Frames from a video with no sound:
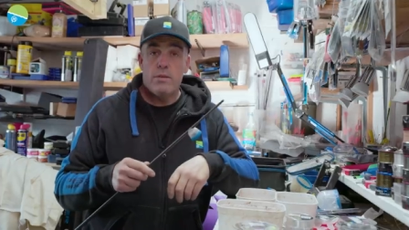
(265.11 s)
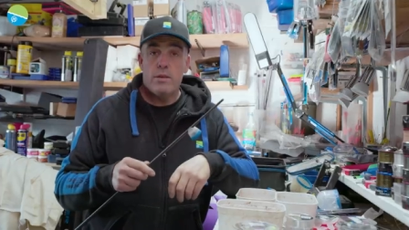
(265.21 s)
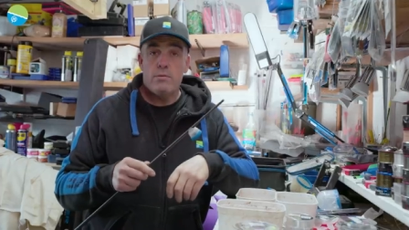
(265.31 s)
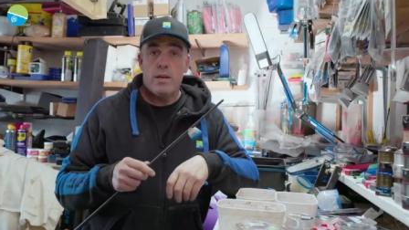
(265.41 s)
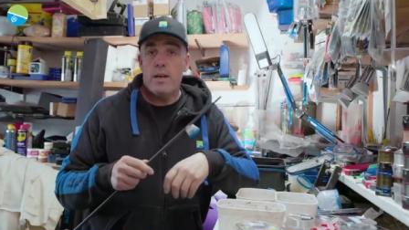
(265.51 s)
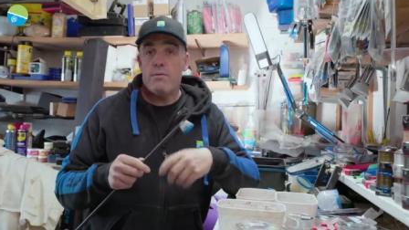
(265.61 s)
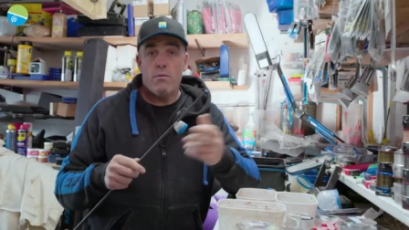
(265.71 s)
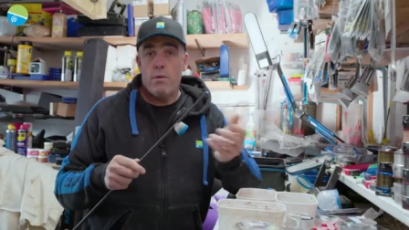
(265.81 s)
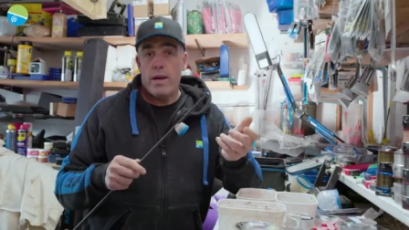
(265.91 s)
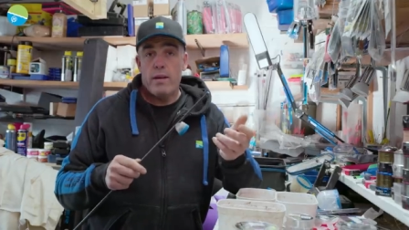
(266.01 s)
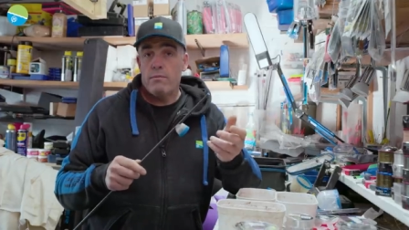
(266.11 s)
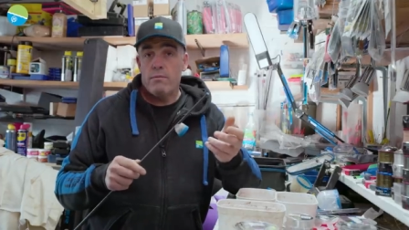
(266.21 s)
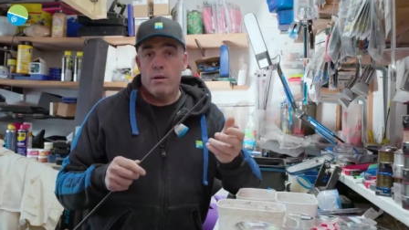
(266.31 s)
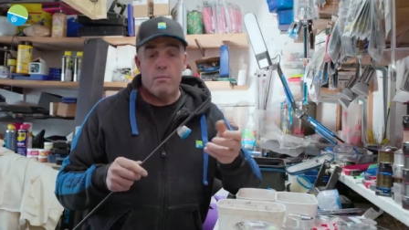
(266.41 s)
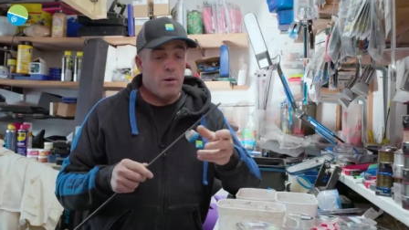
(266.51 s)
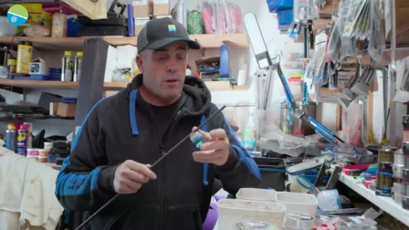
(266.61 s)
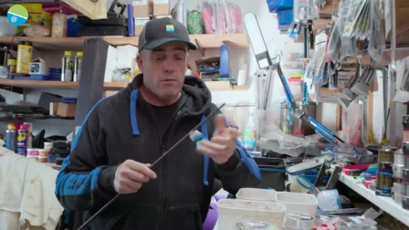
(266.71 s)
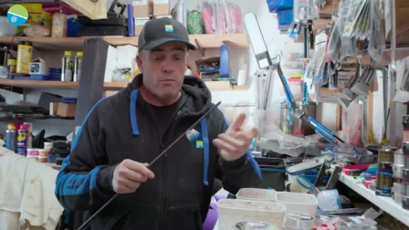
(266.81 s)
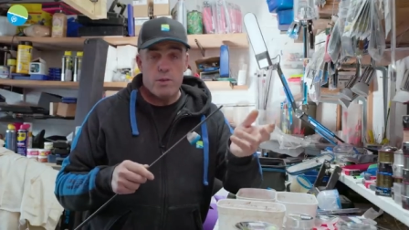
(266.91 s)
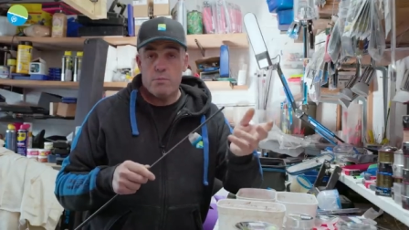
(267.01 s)
It's either way. I
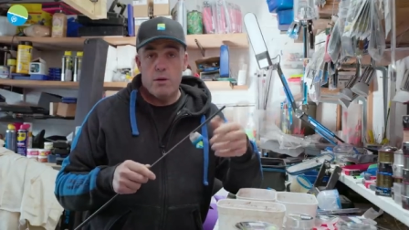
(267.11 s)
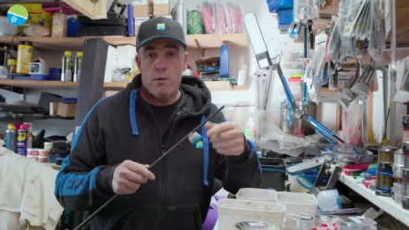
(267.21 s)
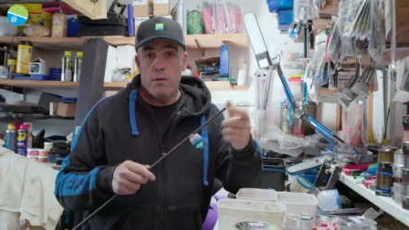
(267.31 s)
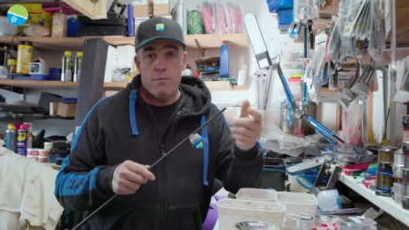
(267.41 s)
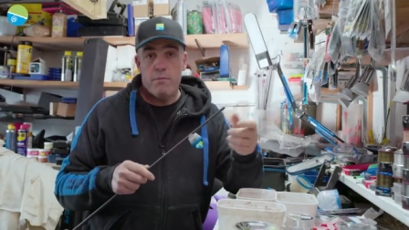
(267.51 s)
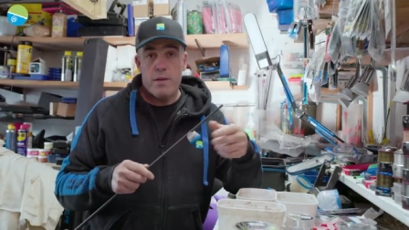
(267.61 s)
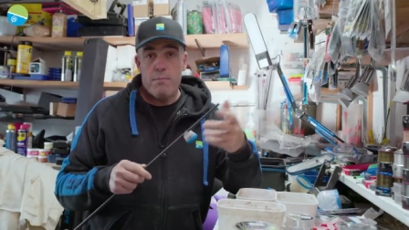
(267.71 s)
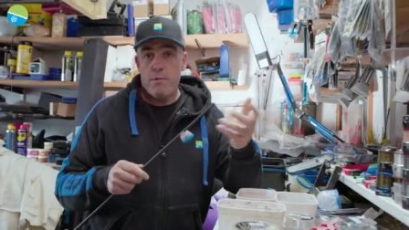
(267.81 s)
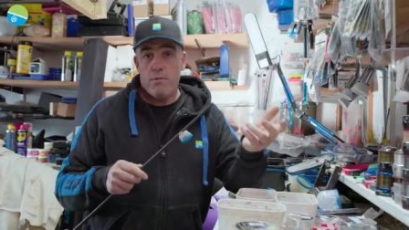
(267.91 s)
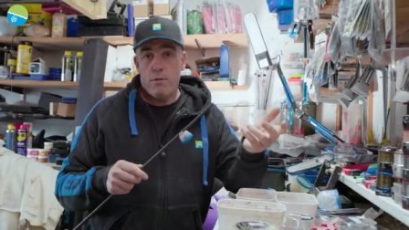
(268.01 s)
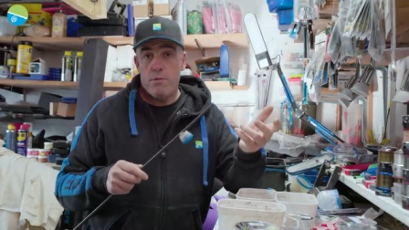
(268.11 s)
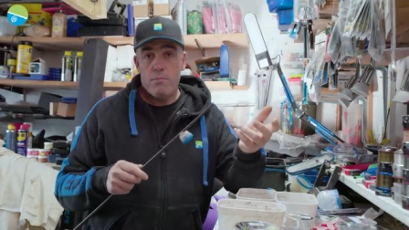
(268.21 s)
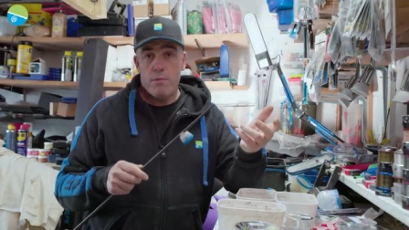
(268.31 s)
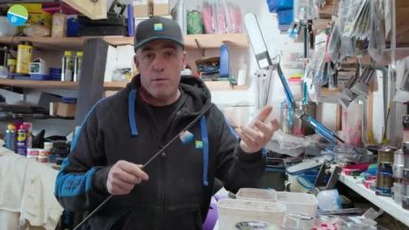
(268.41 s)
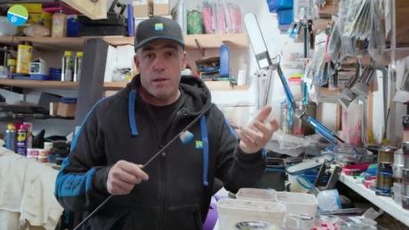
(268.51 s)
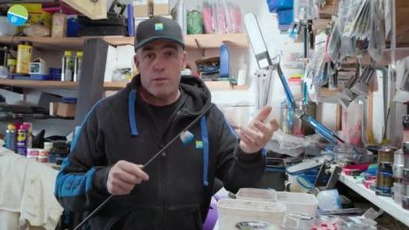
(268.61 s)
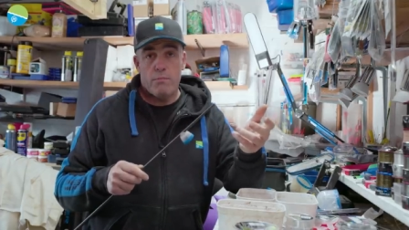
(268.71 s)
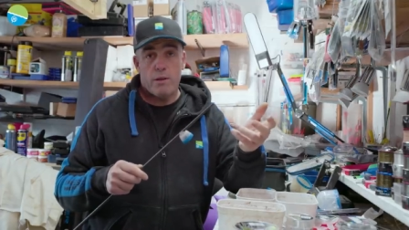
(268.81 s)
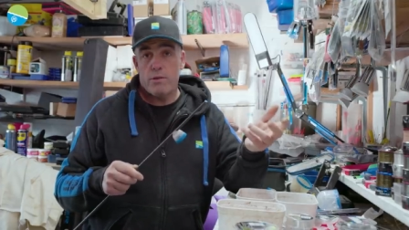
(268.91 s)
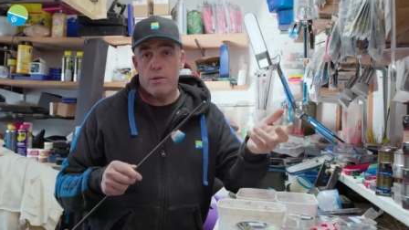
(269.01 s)
normally just put them on from the end before I put my rigs on,
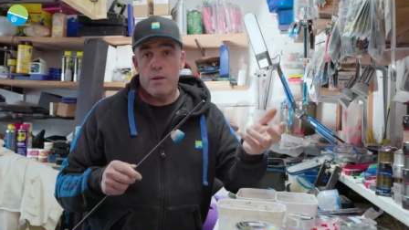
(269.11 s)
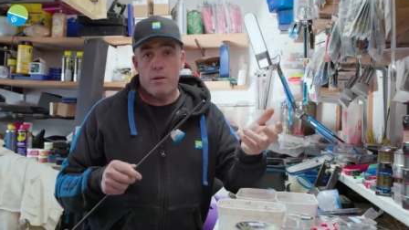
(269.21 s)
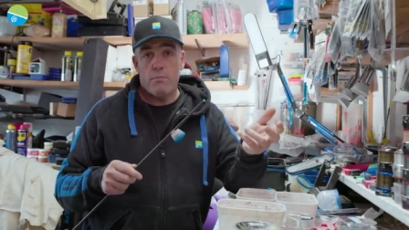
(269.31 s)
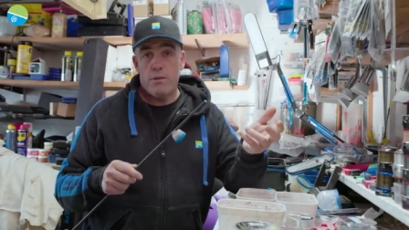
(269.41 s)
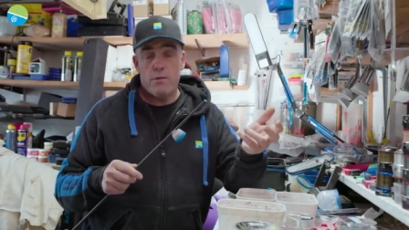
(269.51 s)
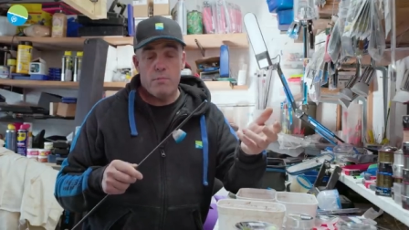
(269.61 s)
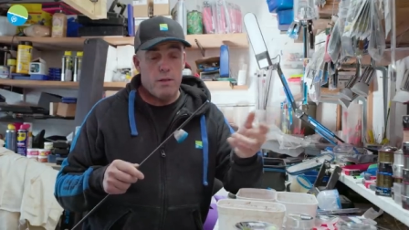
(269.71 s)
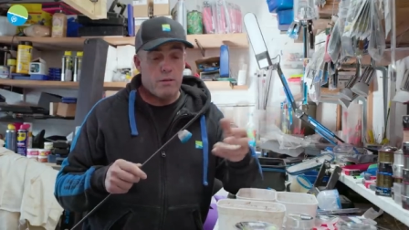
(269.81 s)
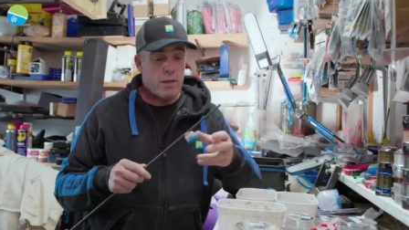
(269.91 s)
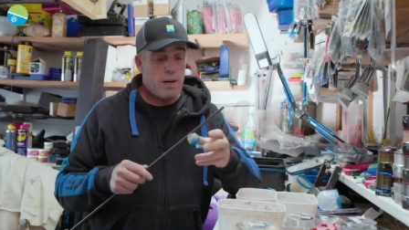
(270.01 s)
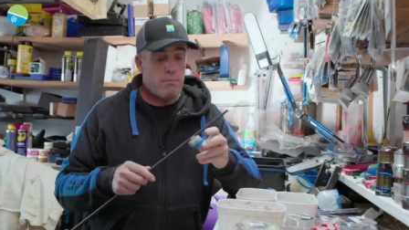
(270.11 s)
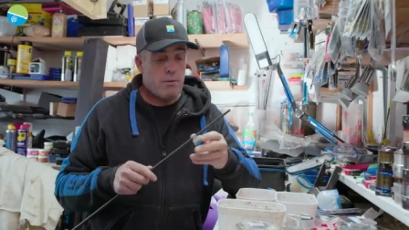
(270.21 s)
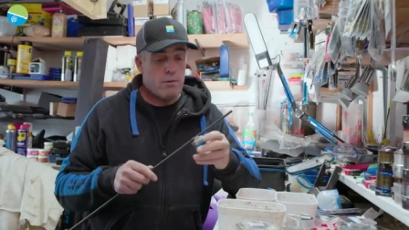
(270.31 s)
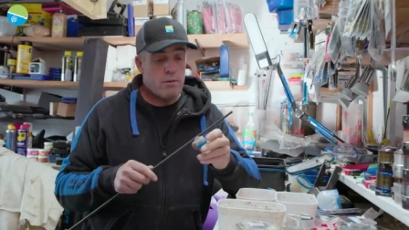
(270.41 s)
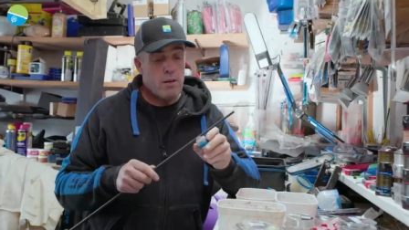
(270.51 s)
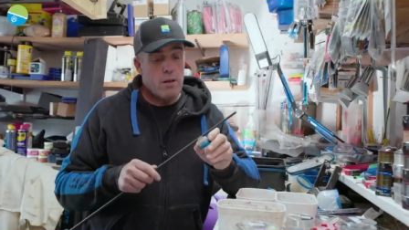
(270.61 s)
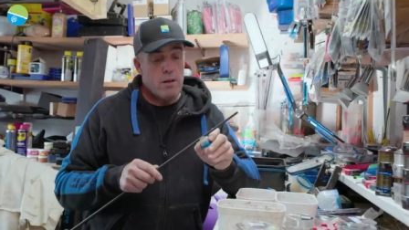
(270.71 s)
because I know I'm using my little cad pots.